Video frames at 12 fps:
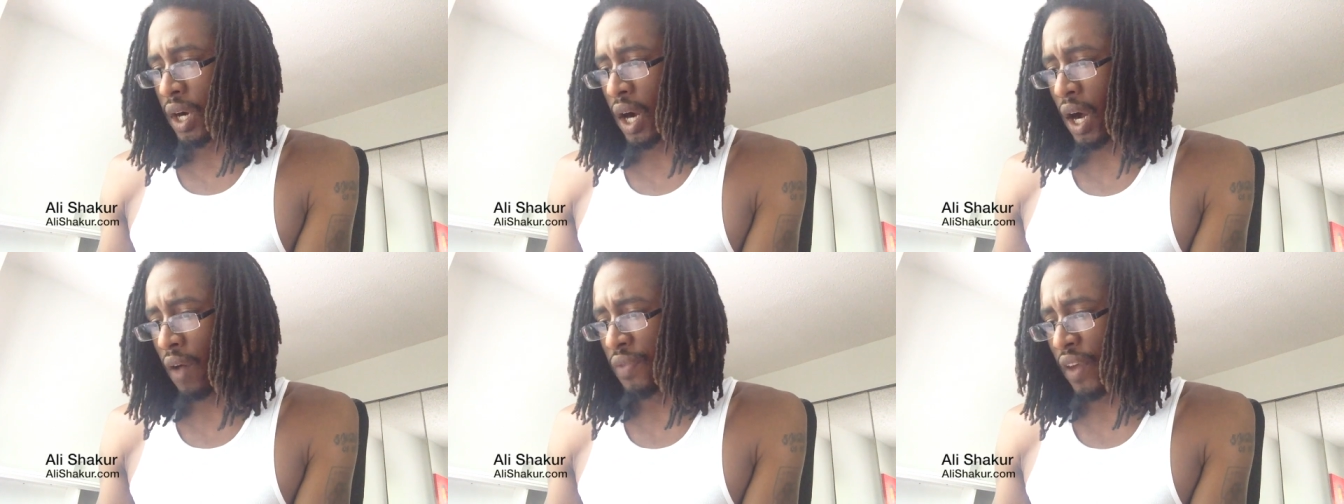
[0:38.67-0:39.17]

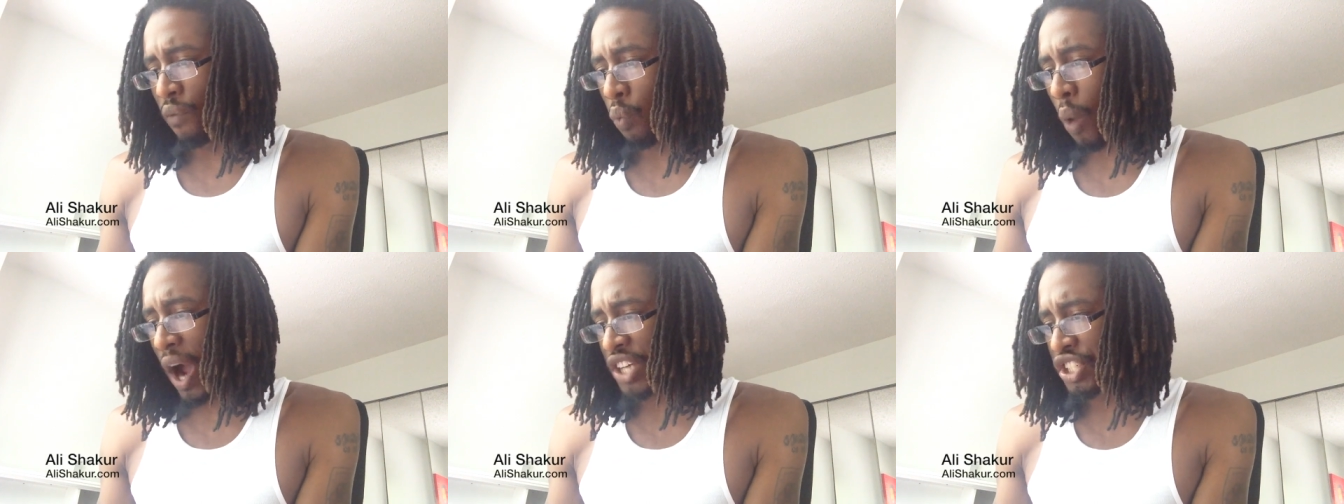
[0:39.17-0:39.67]
Uh, they've
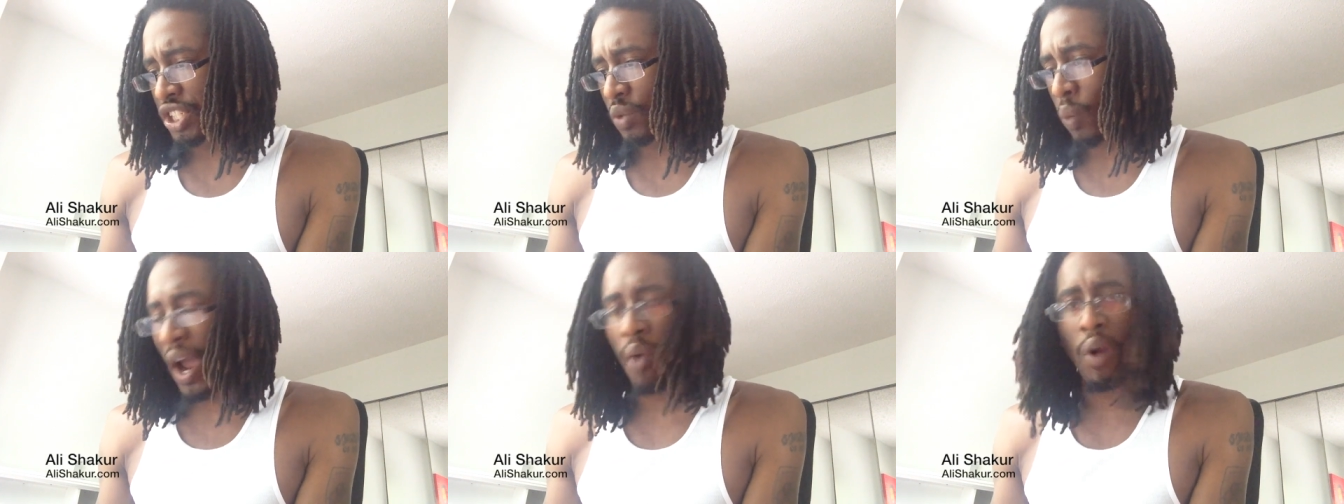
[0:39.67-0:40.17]
washed,
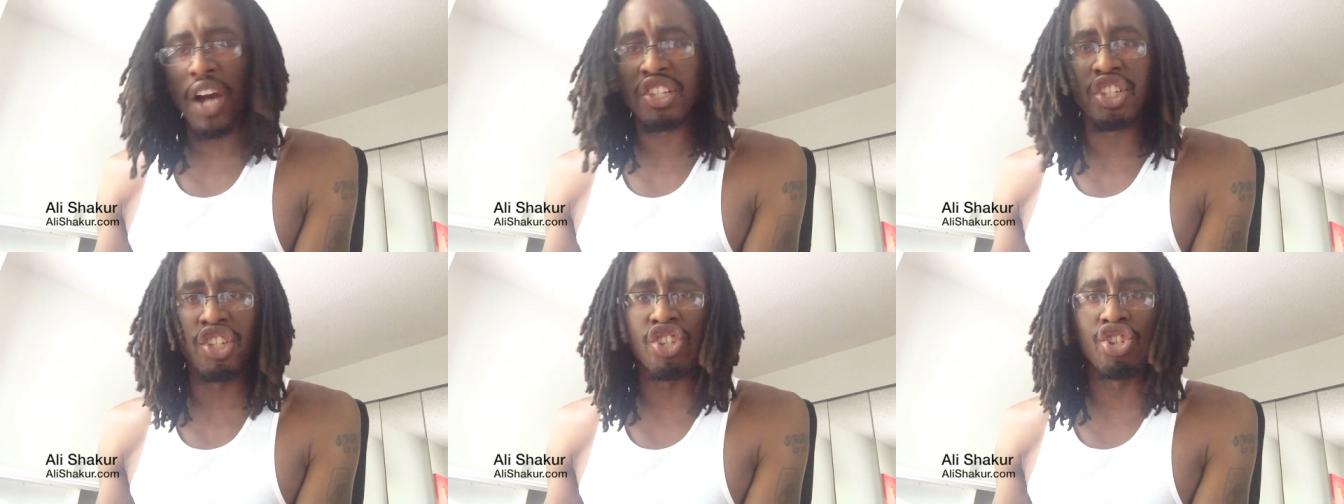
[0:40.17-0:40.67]

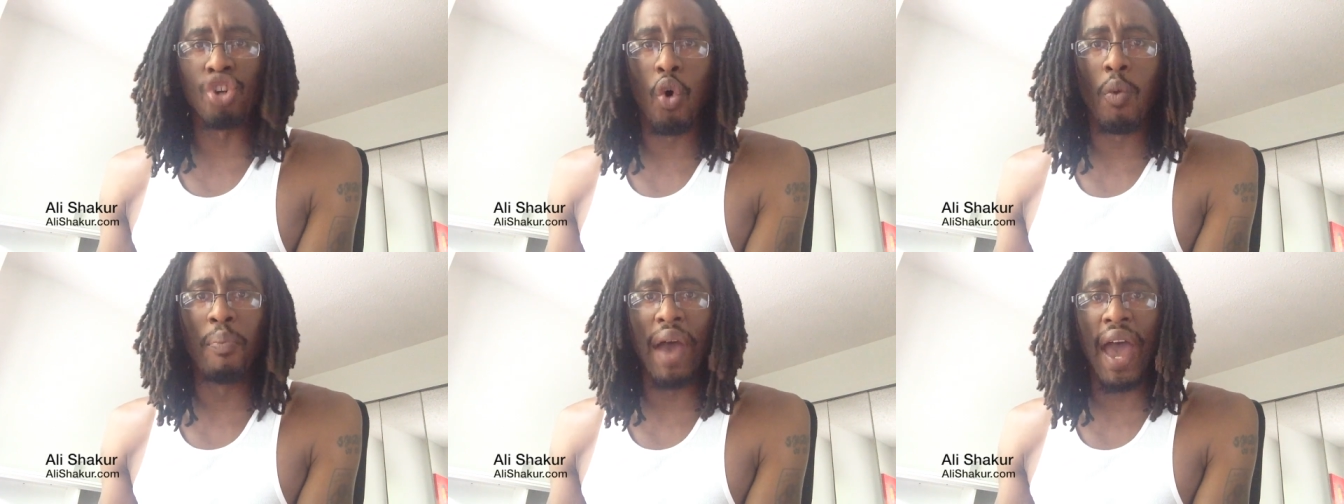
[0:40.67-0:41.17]
whitewashed it so
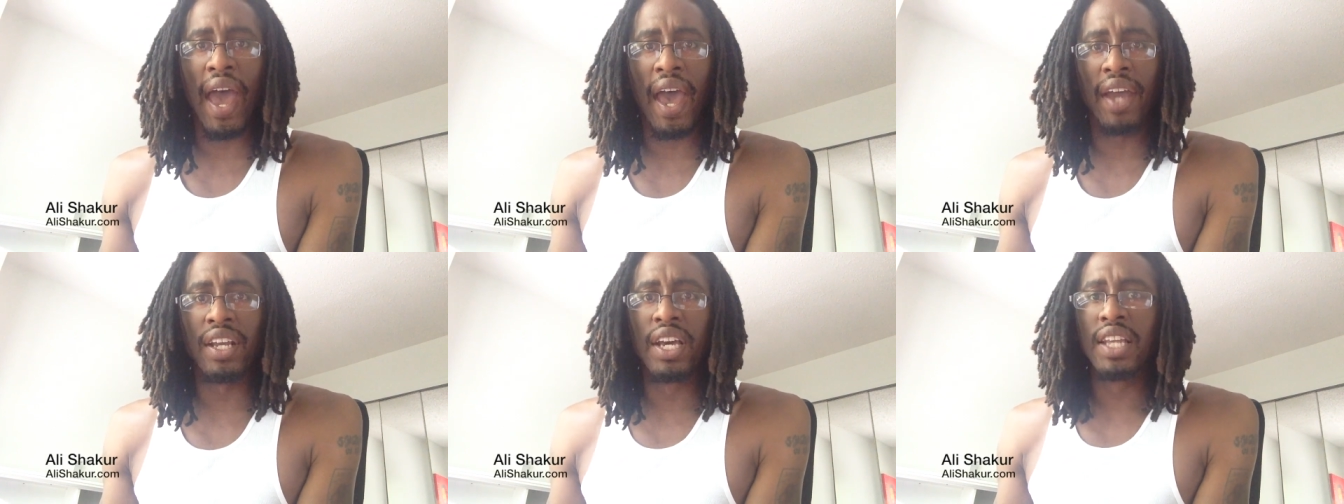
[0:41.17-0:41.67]

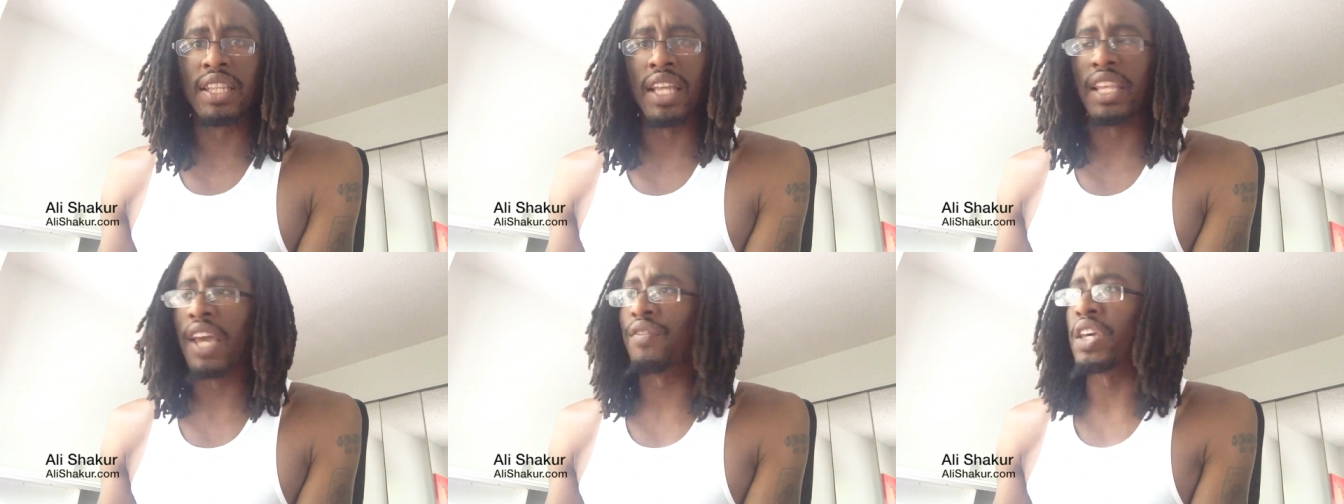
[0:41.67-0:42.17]
bad that
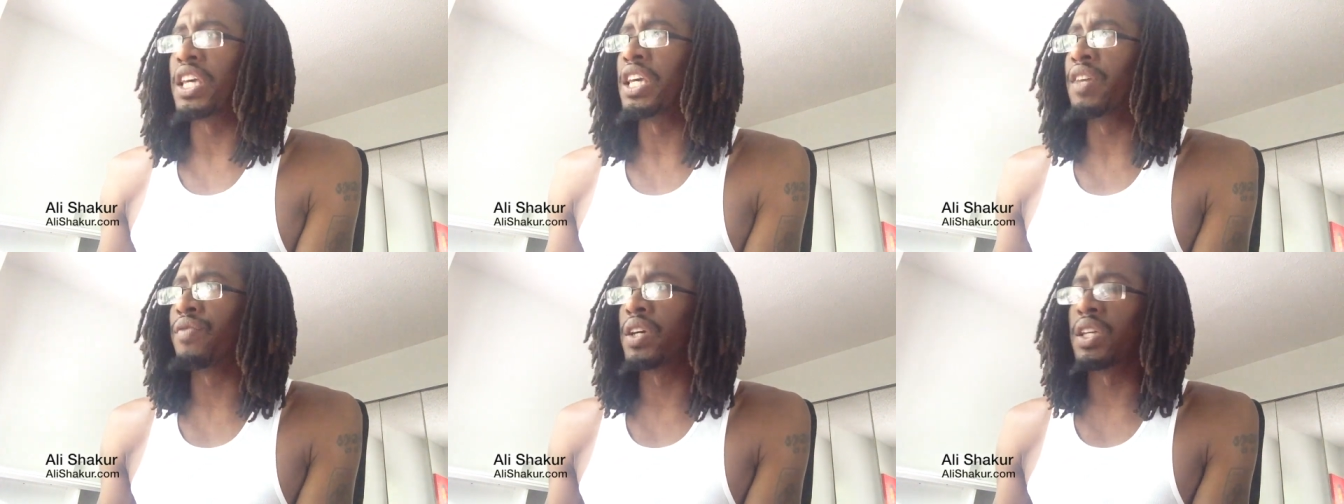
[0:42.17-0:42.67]
they've
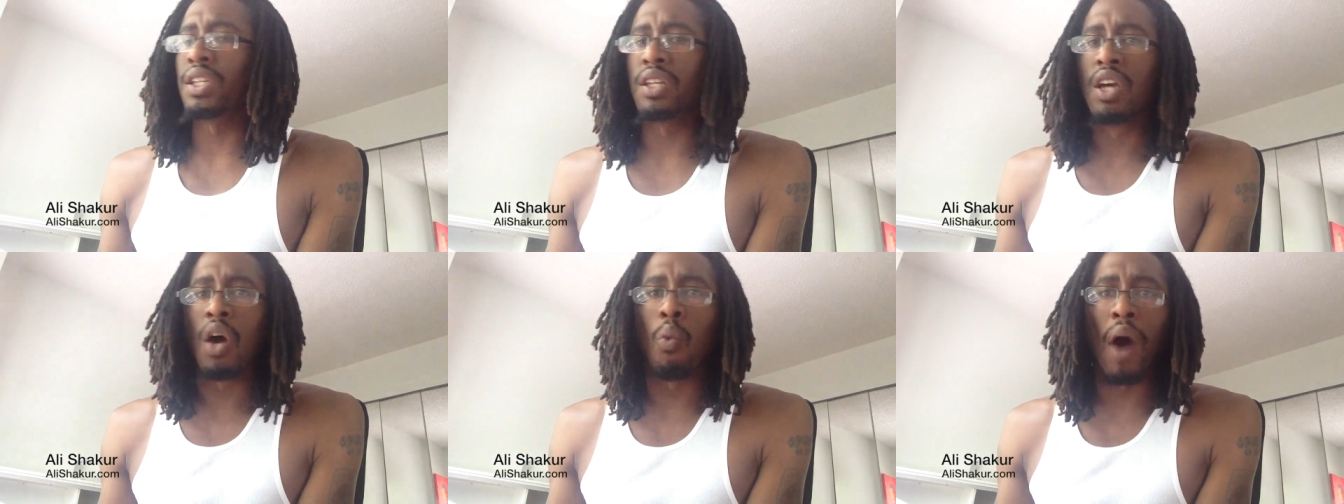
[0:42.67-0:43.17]
even
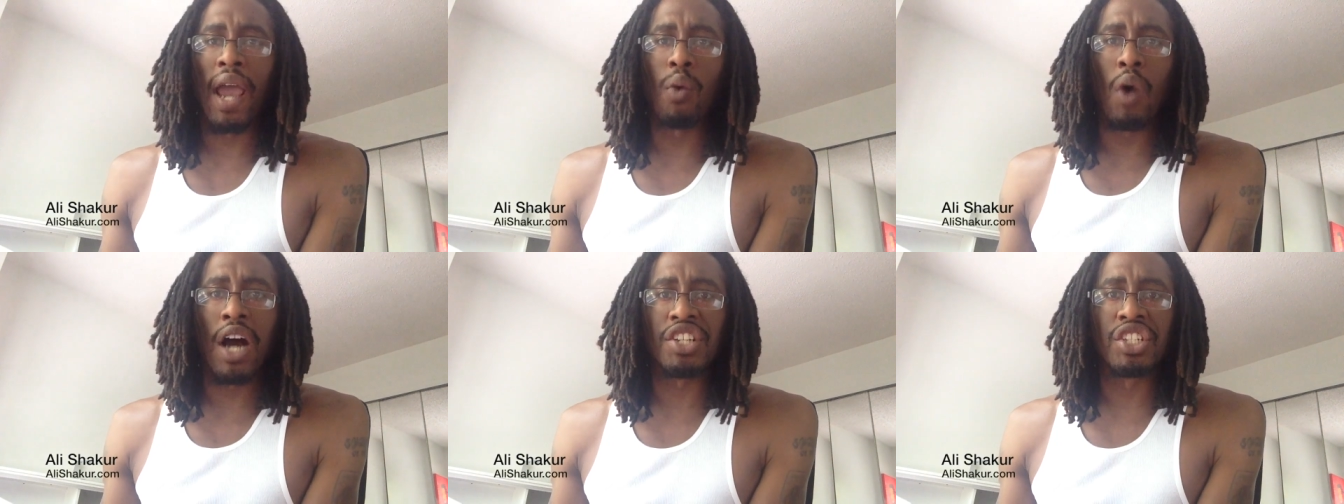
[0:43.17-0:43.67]

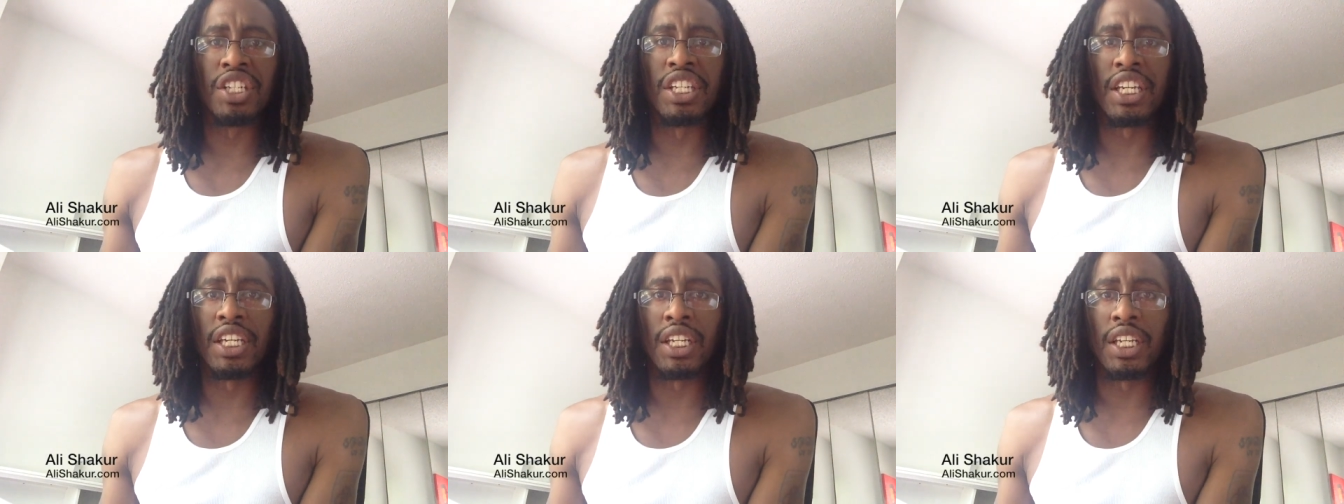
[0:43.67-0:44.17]
whitewashed the
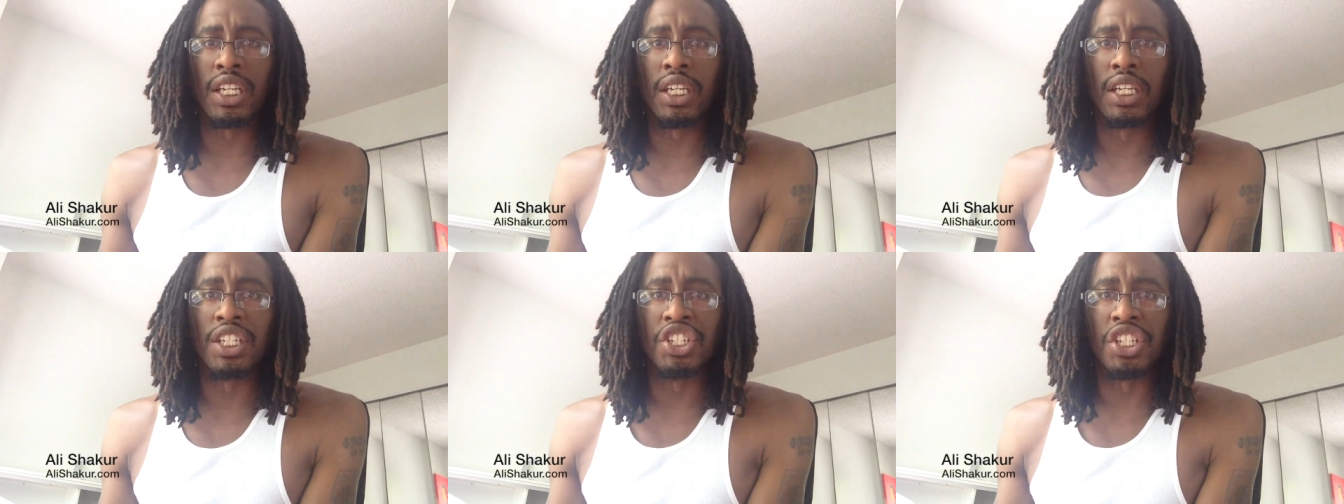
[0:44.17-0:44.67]
deity
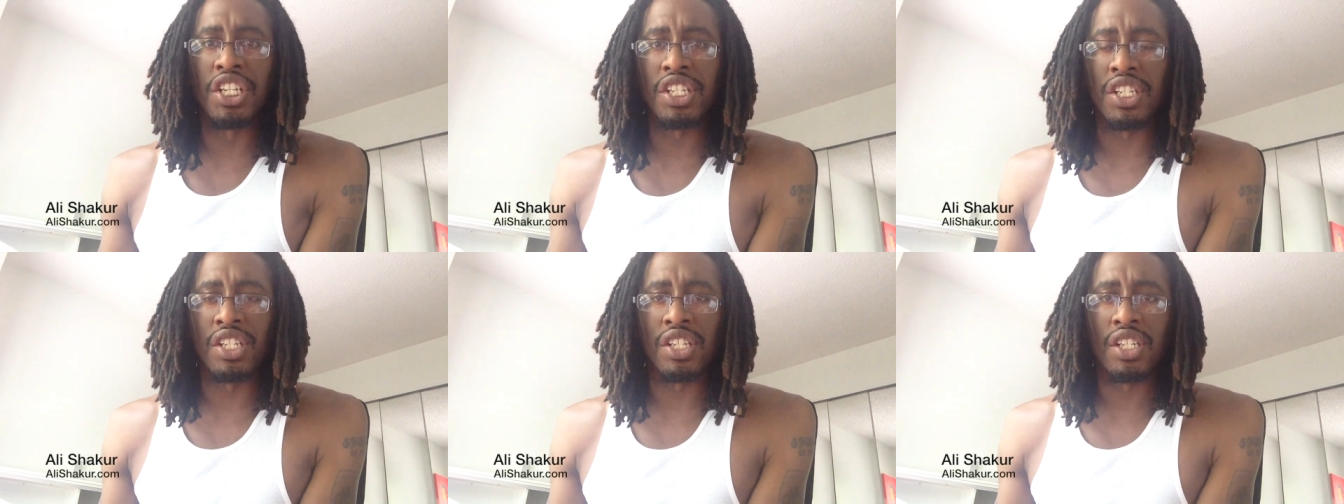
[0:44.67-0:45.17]

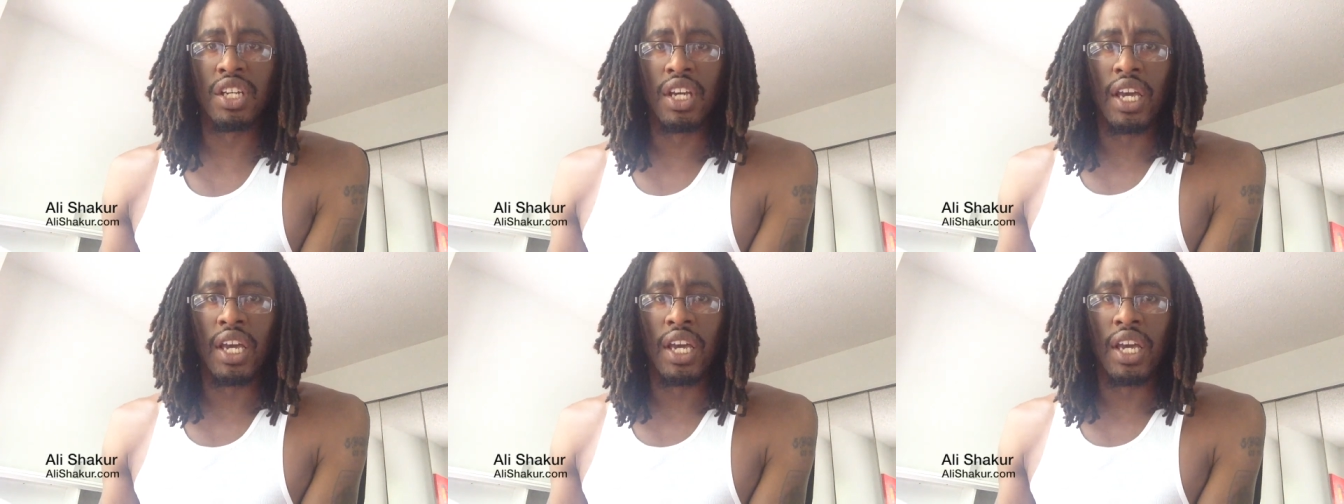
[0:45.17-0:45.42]
Jesus